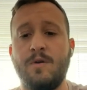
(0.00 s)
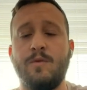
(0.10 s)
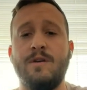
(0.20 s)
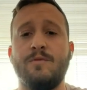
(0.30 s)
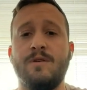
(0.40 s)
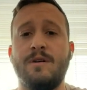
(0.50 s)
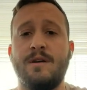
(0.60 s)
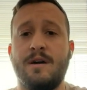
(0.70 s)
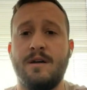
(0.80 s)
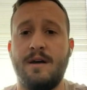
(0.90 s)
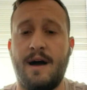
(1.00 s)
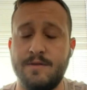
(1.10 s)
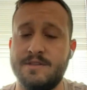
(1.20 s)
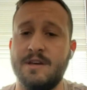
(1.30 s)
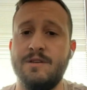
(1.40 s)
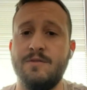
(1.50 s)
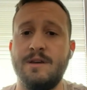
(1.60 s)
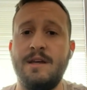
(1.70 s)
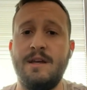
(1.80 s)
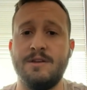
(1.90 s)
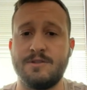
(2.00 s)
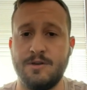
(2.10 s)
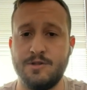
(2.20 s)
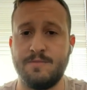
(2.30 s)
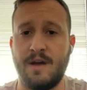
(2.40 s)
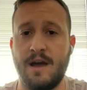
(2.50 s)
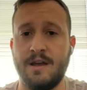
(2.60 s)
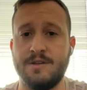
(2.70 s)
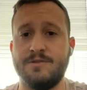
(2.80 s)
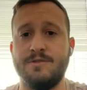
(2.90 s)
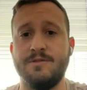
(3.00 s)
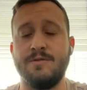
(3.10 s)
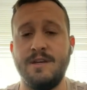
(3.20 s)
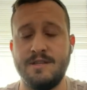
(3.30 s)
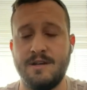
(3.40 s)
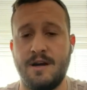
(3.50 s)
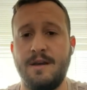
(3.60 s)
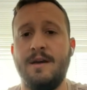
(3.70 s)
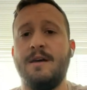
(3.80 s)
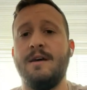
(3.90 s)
We would I would send you an e-disclosure package to e-sign.